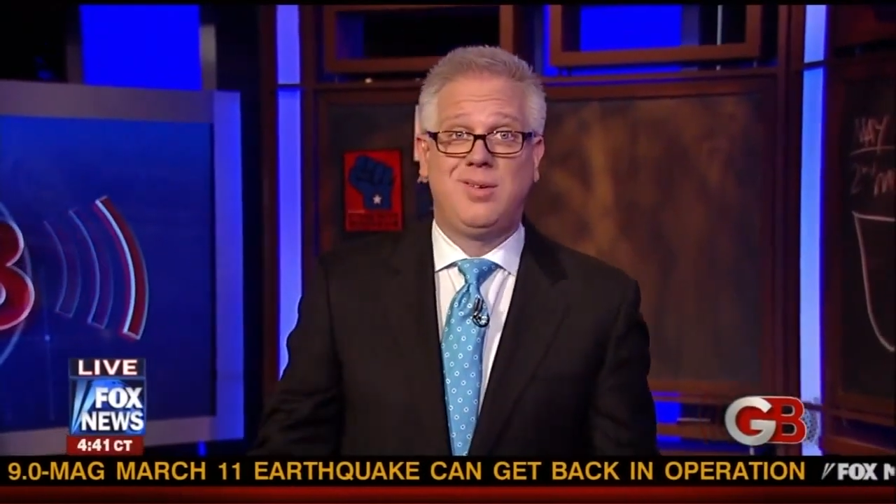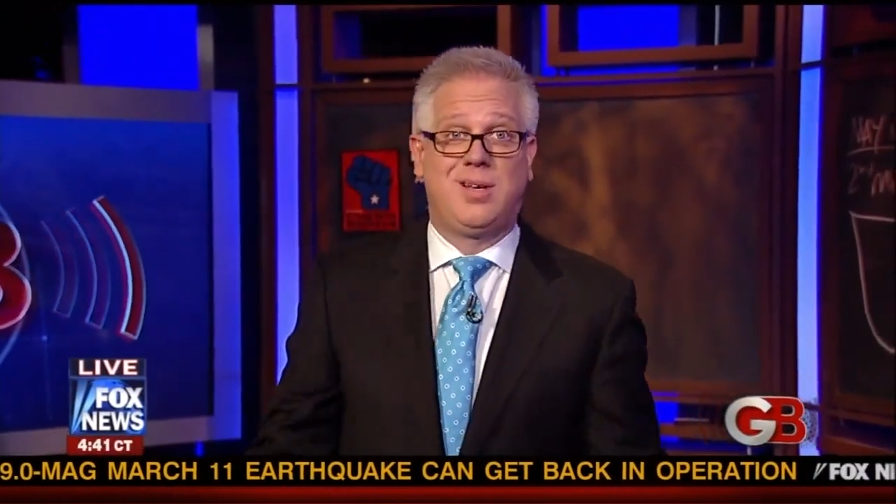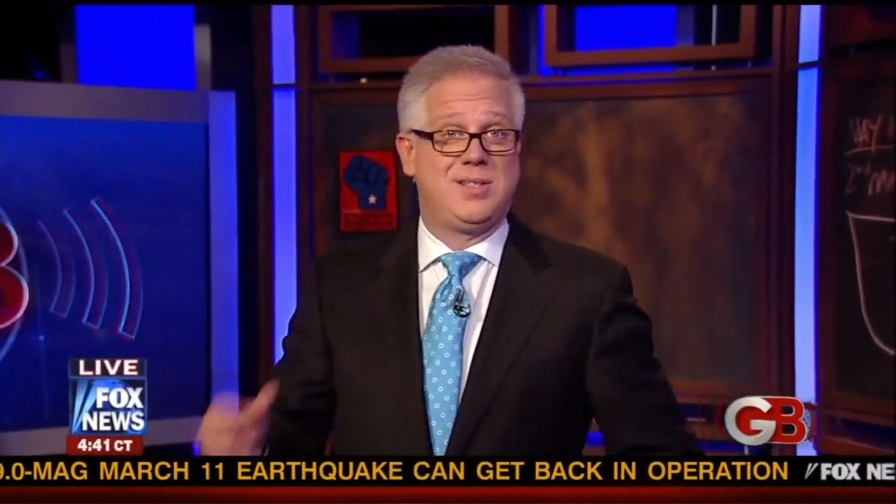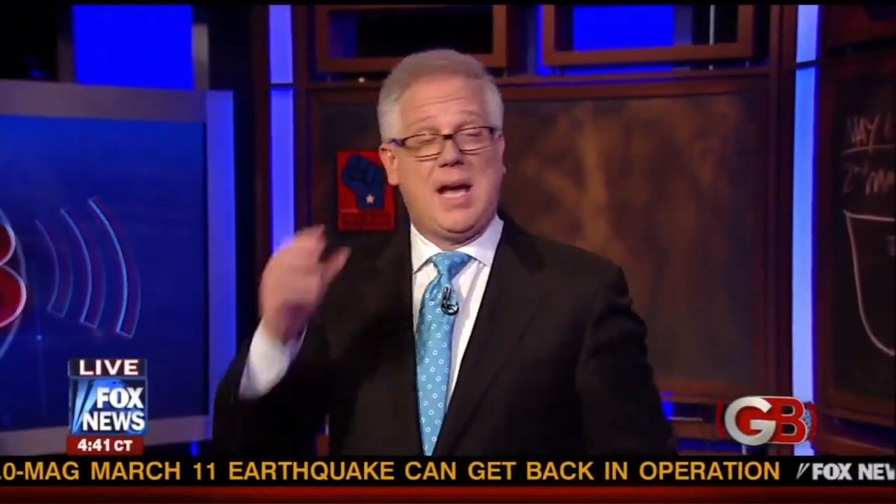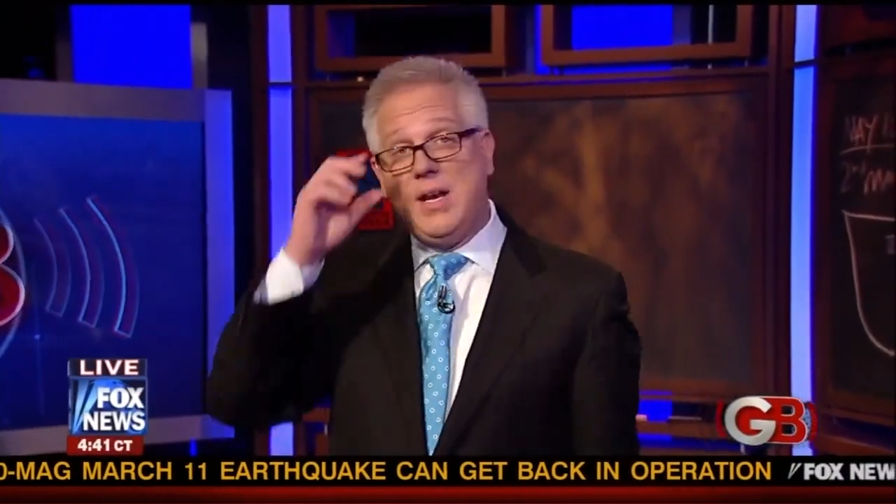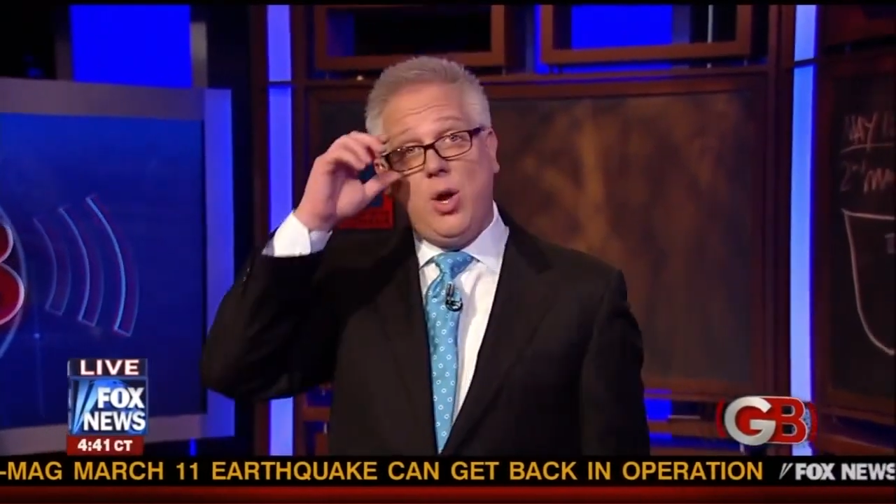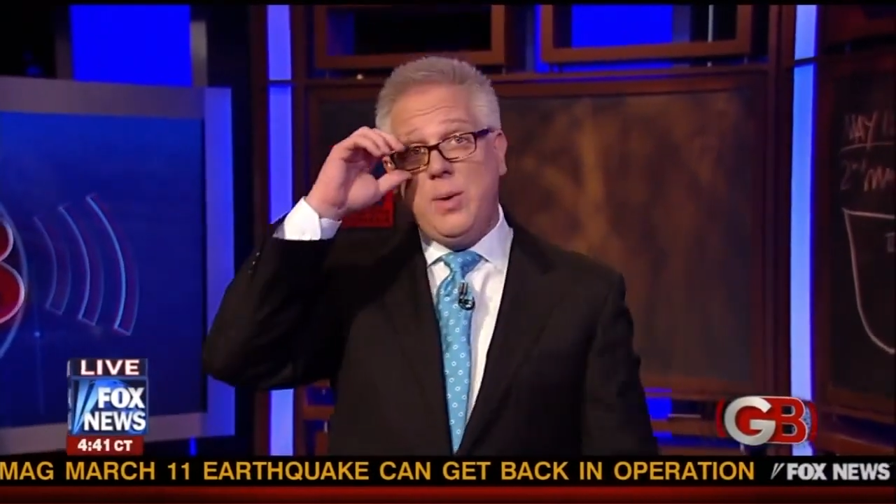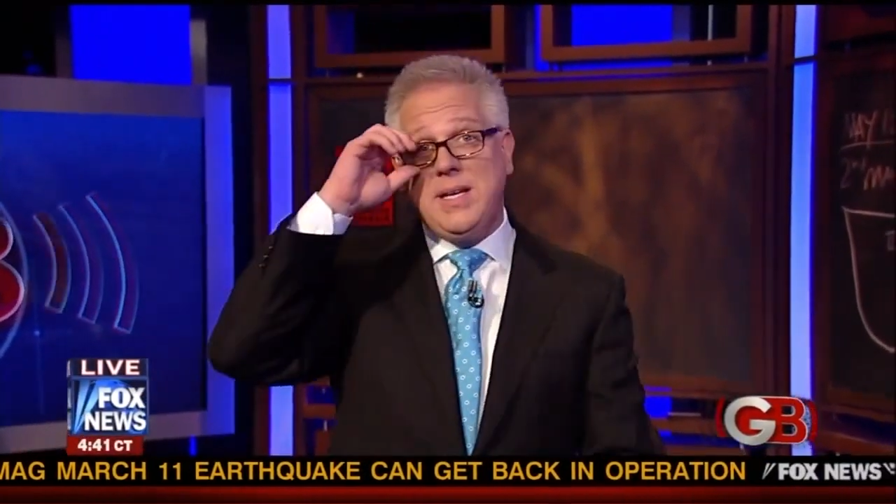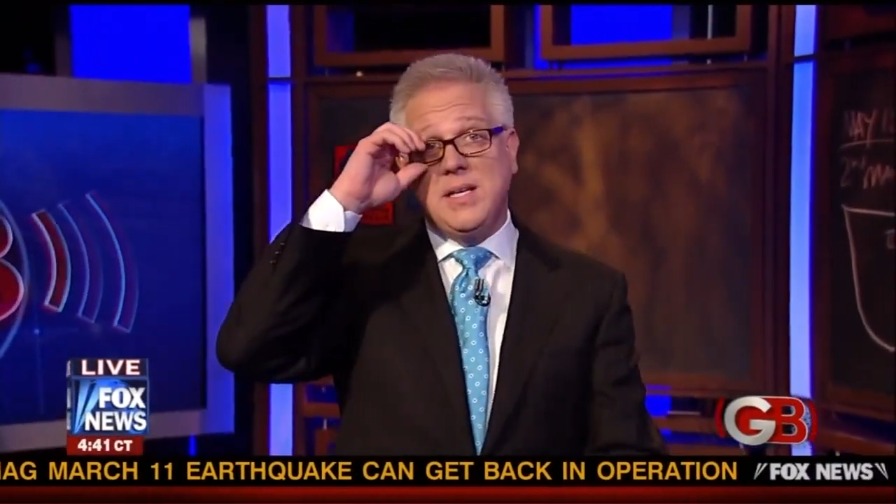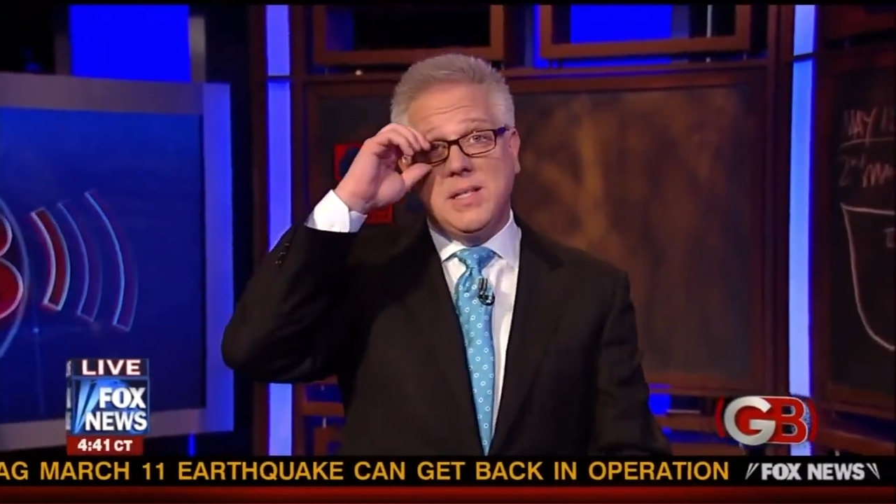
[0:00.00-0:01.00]
Because I
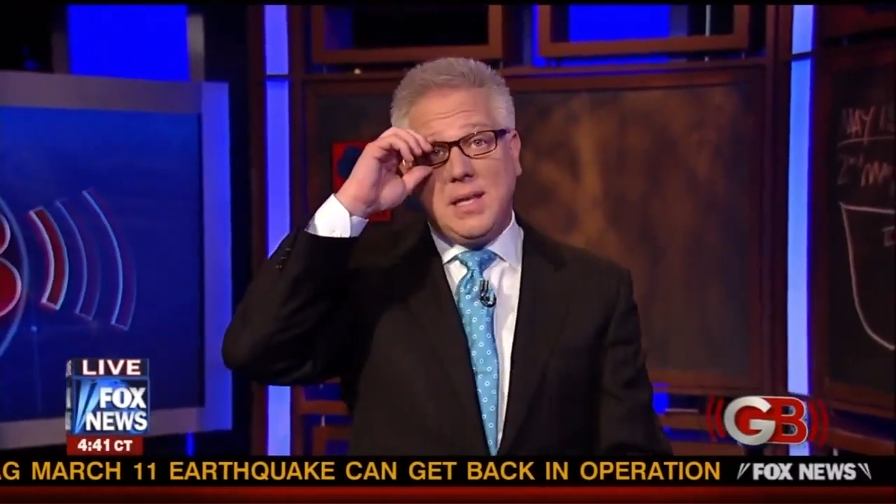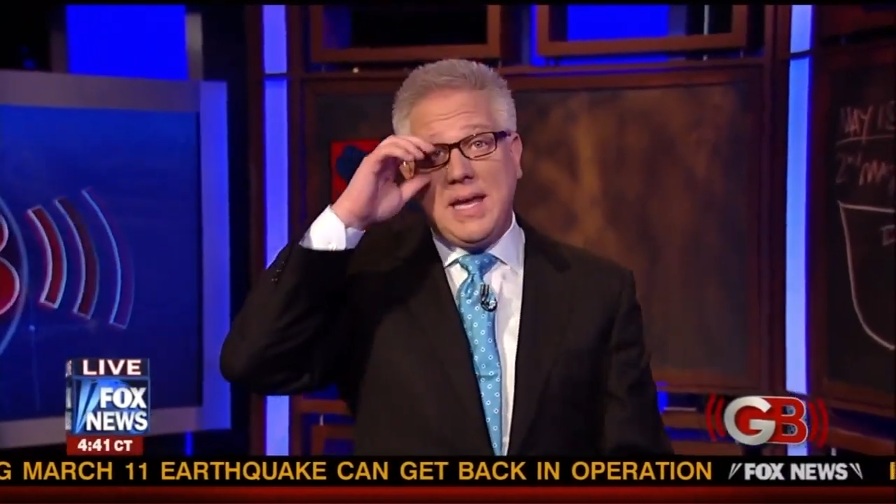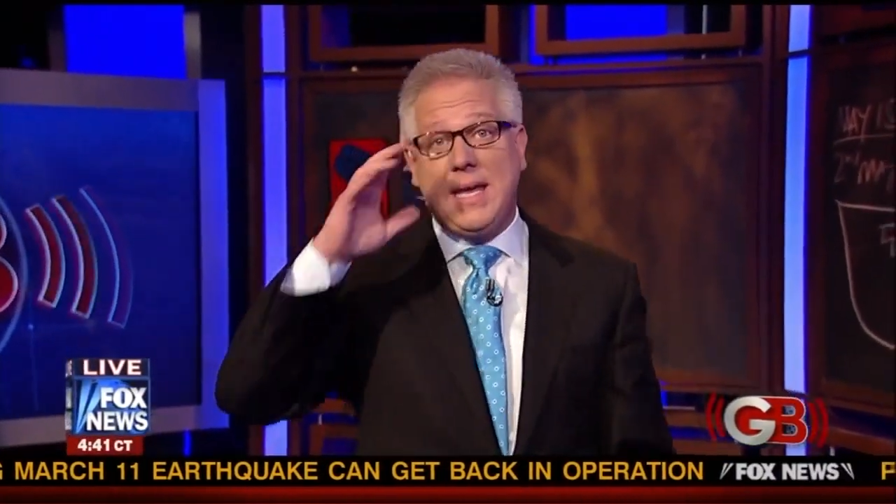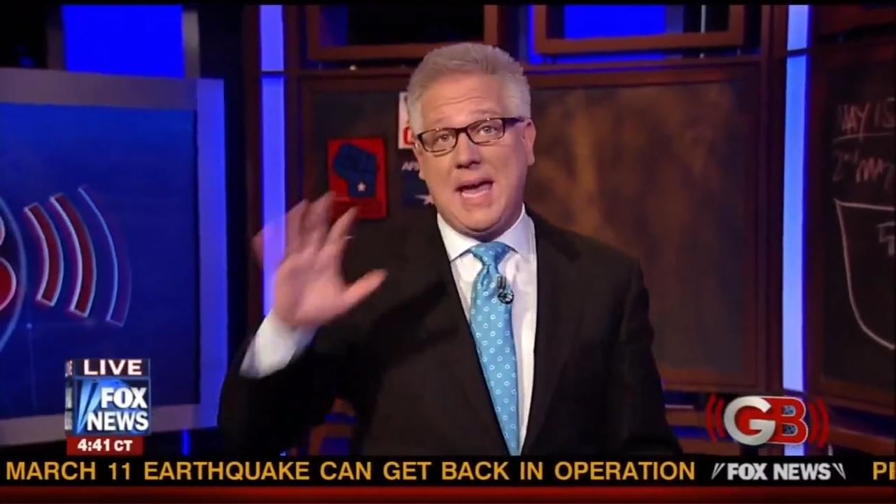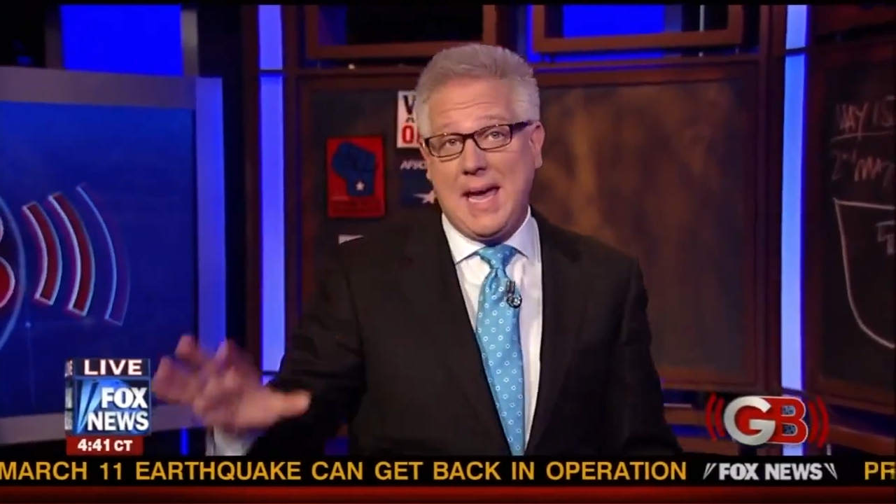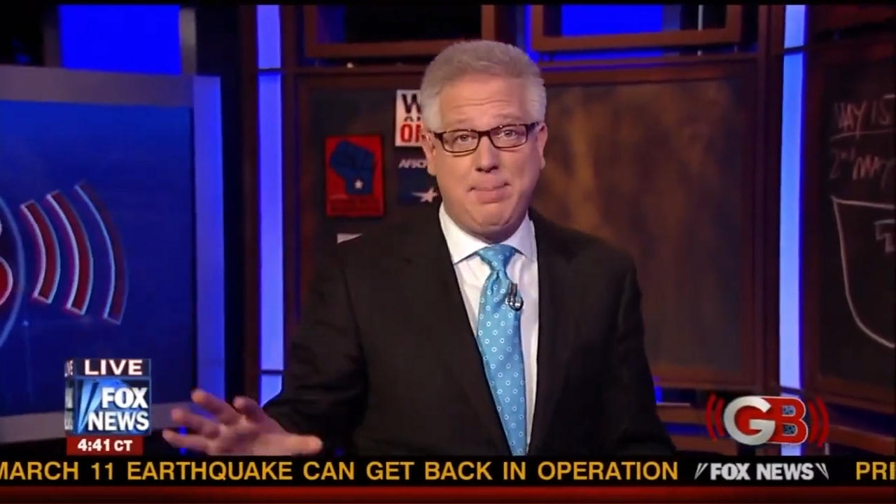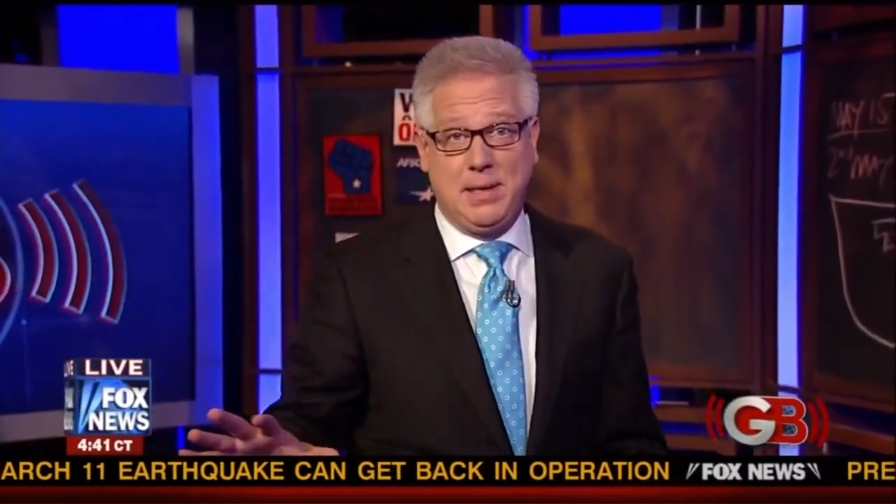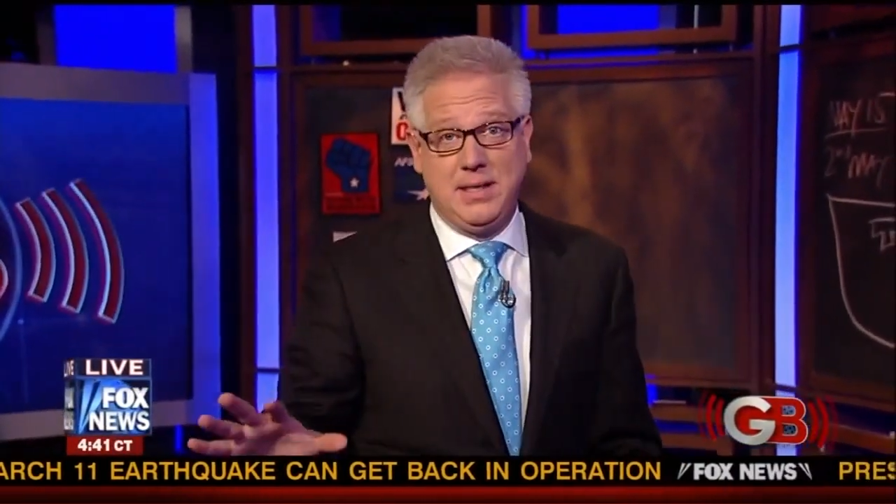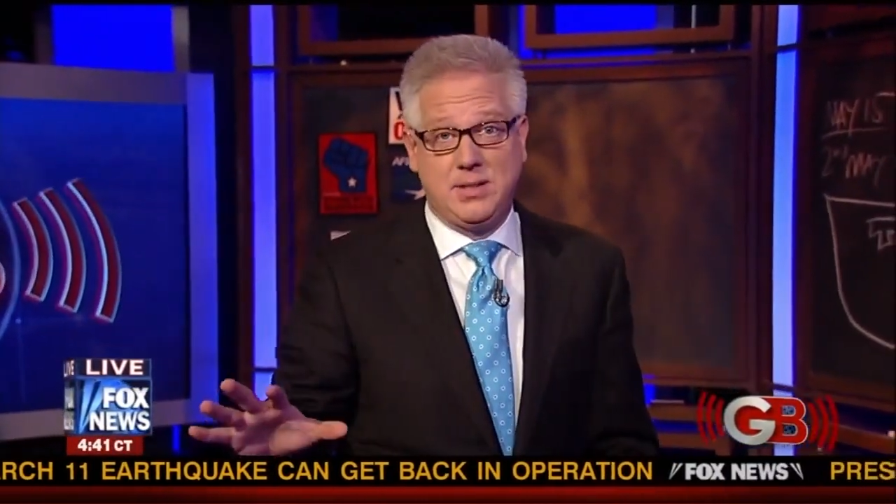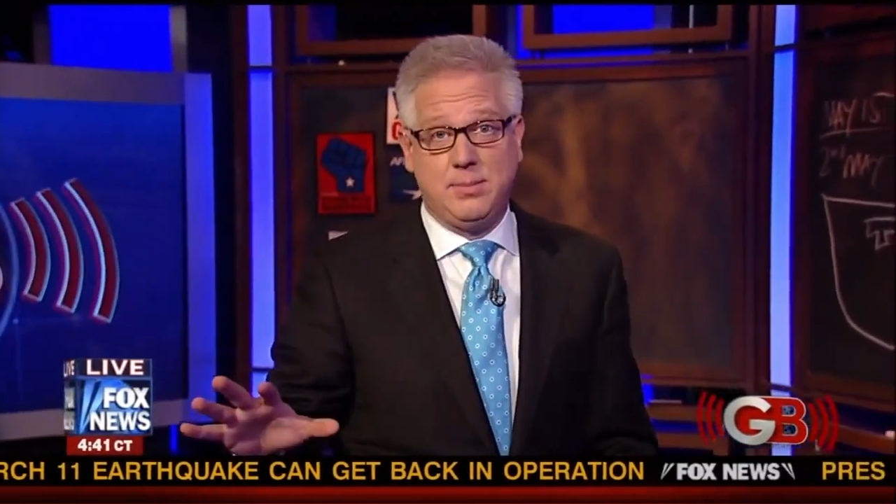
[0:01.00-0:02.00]
know he doesn't like
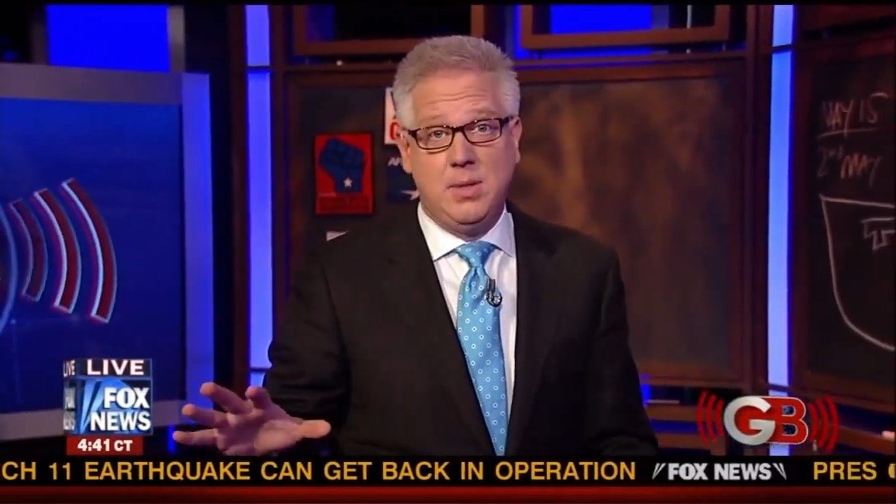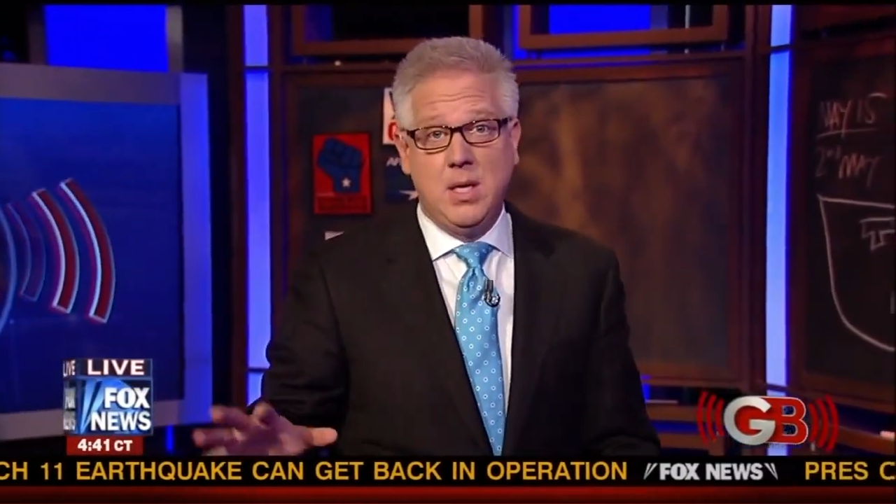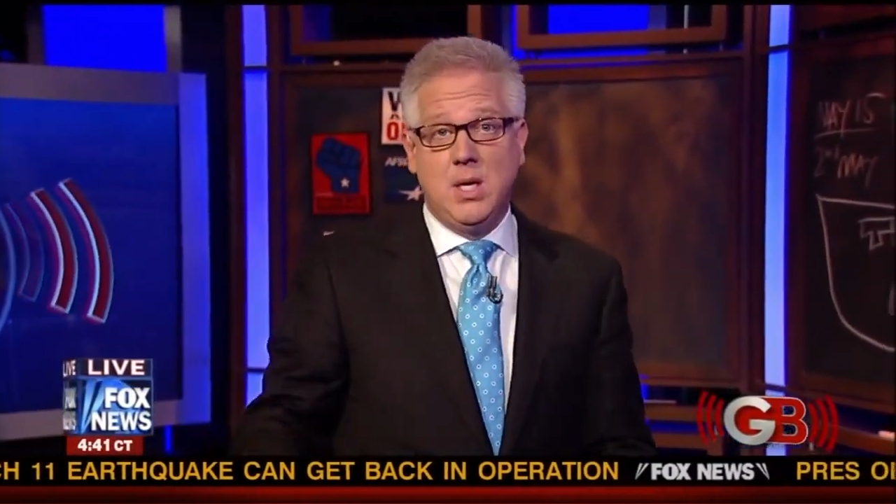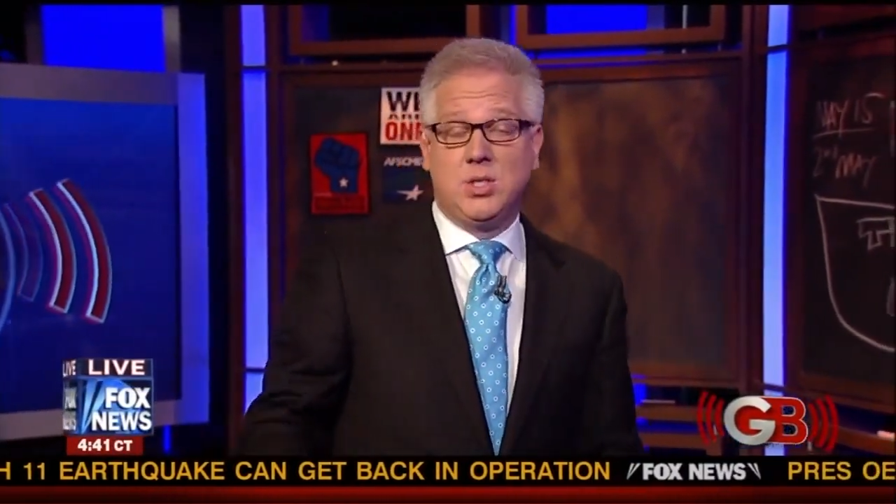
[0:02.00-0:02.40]
capitalism,